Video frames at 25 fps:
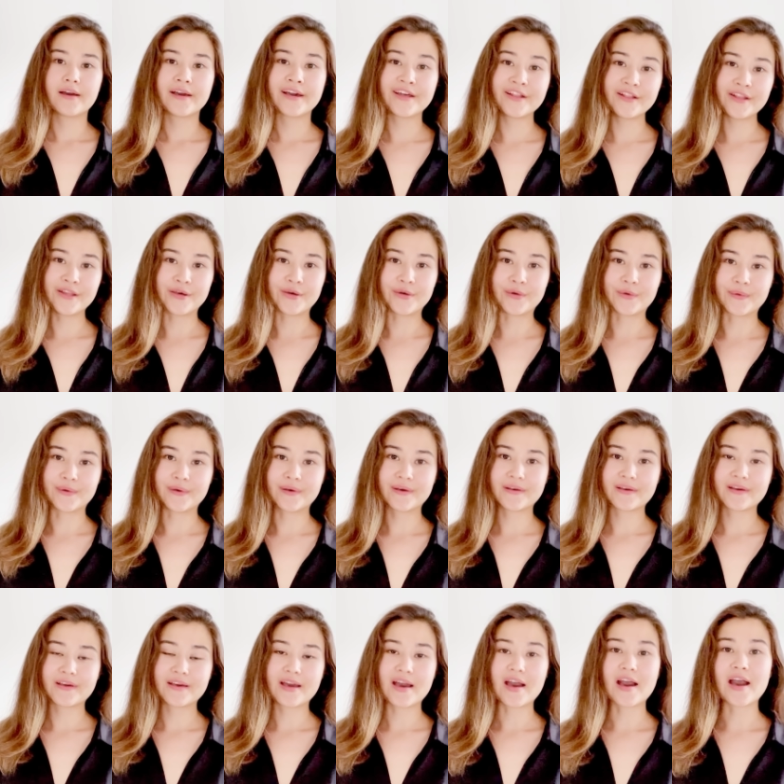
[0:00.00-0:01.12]
Hello,
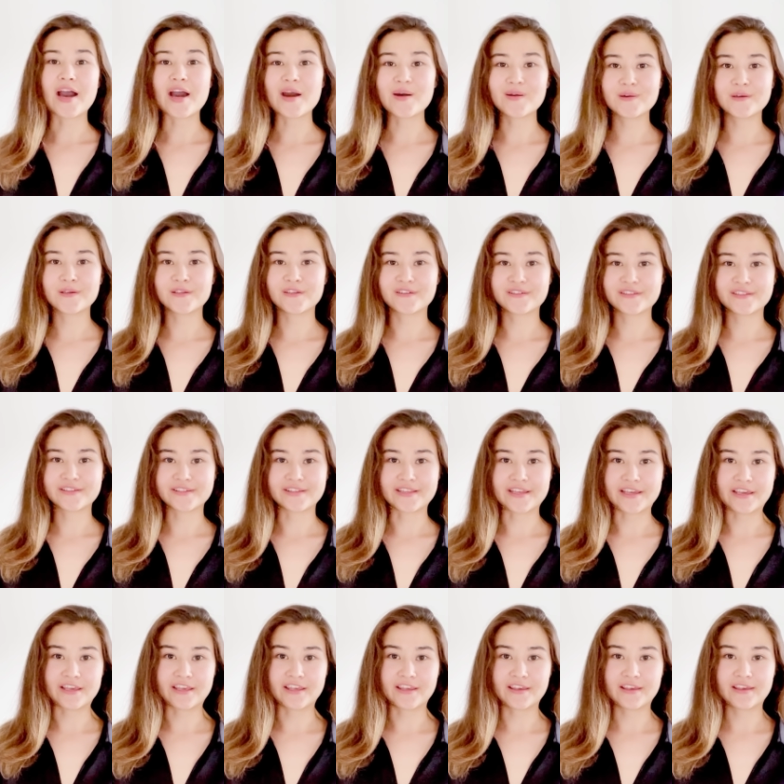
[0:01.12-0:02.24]
how are you
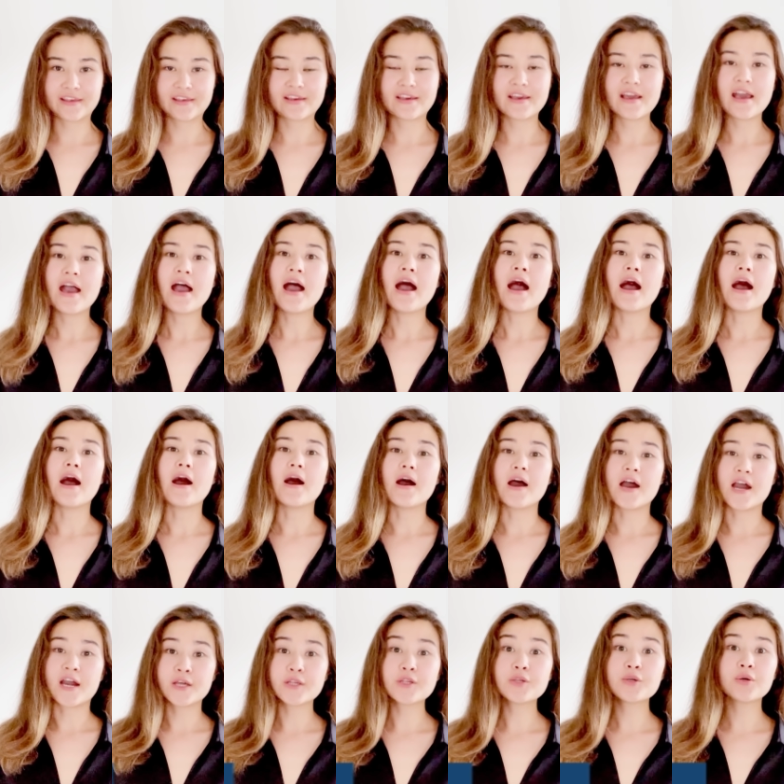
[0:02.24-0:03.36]
today?
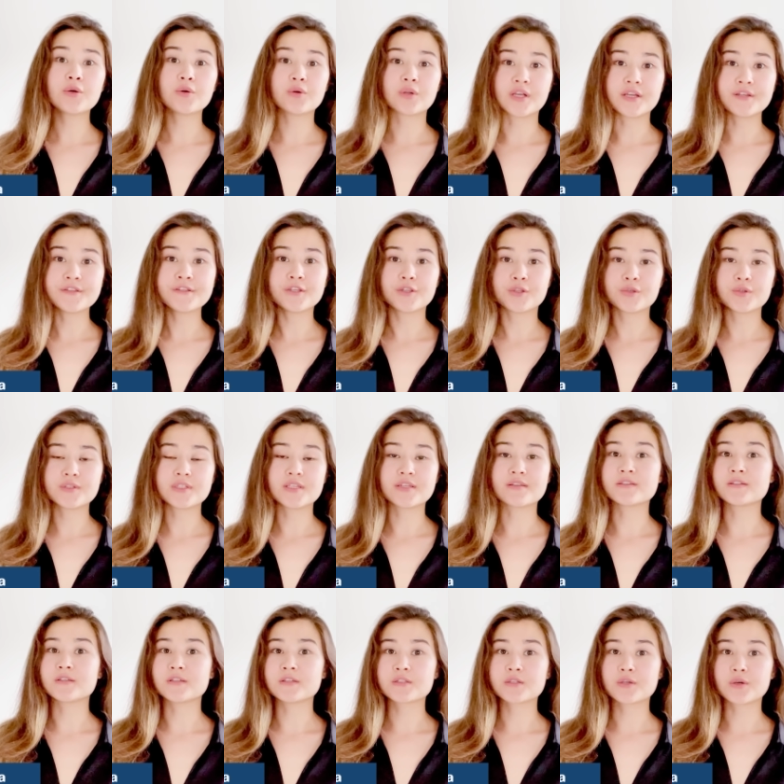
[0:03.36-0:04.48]
Are you already using
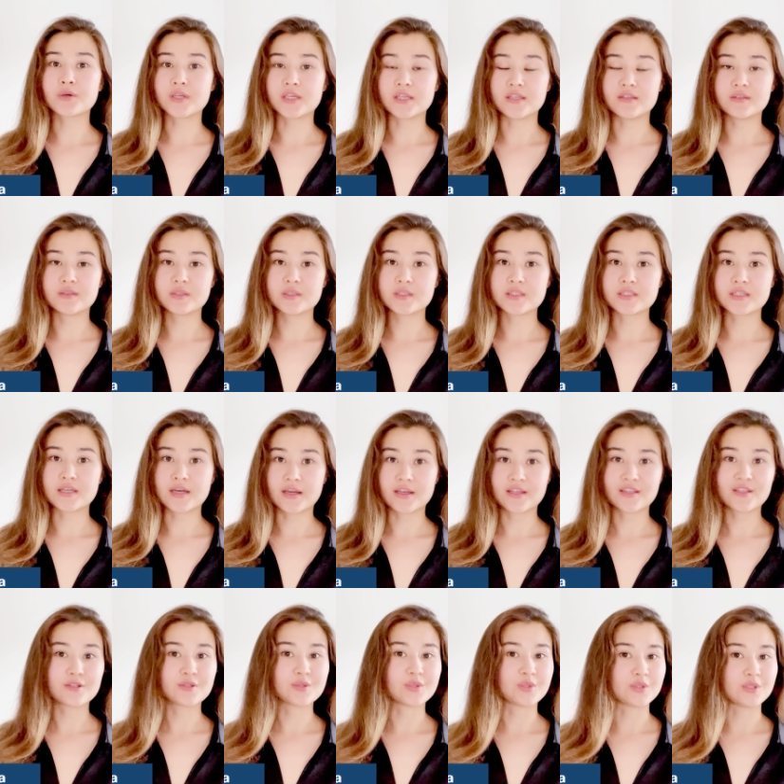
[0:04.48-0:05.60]
Cisco Intersight
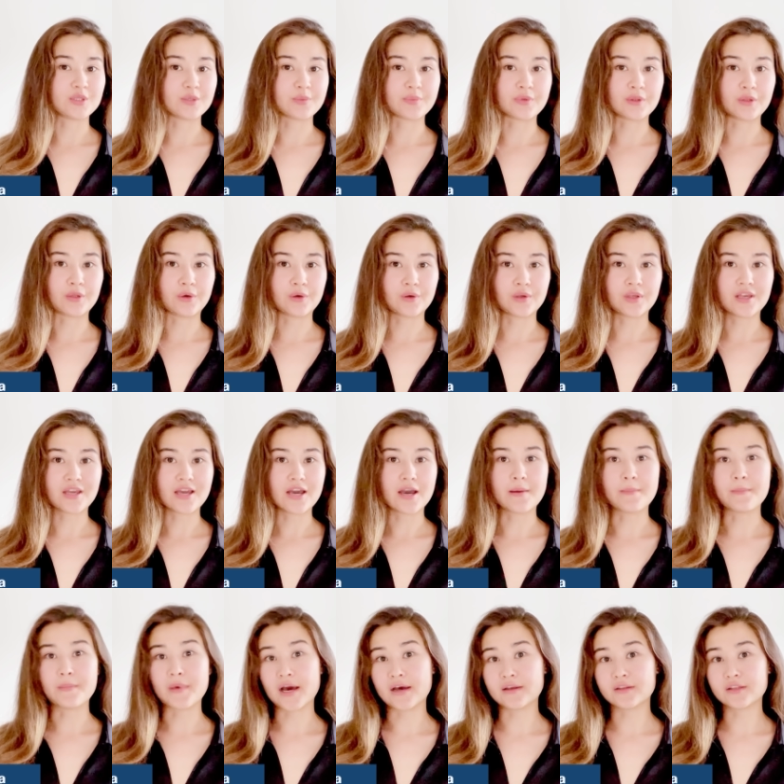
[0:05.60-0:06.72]
to deploy,
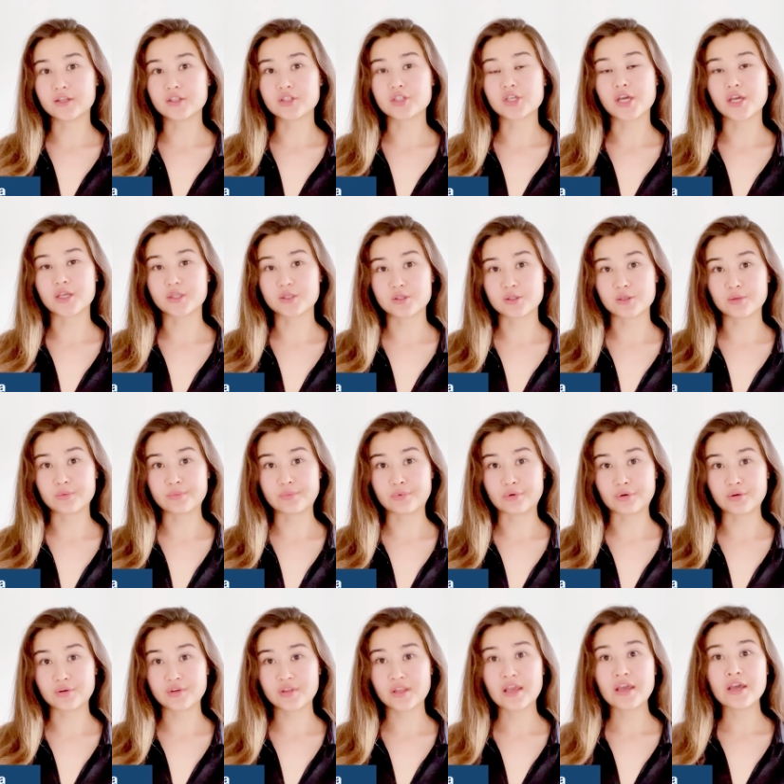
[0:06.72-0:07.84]
manage and
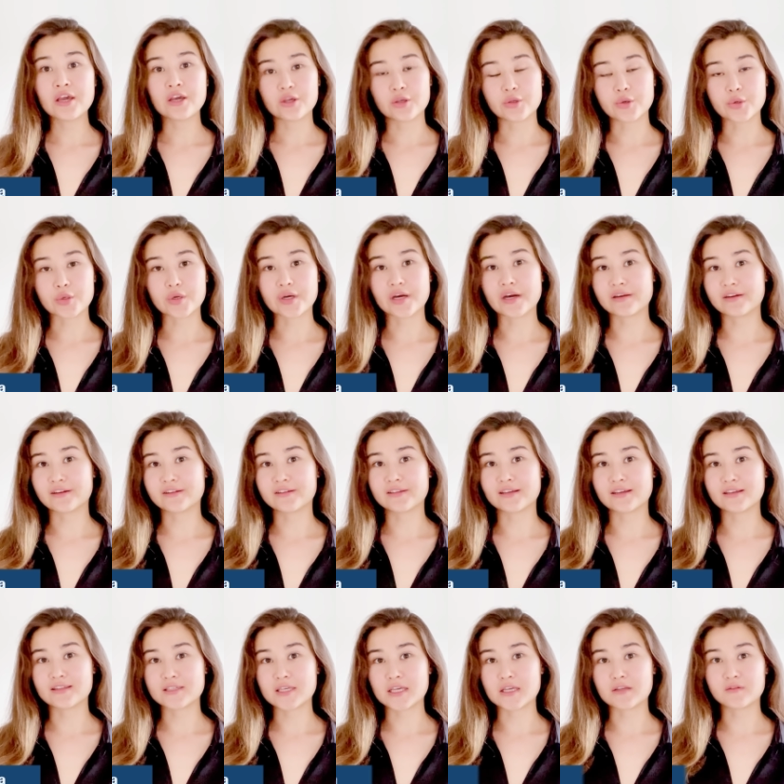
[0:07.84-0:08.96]
support your current
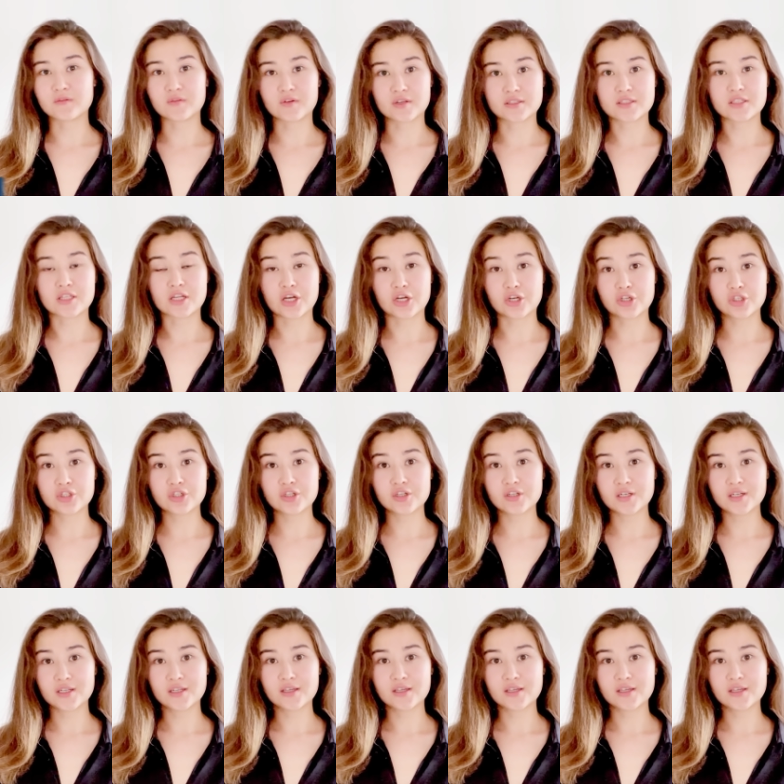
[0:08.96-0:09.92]
IT infrastructure?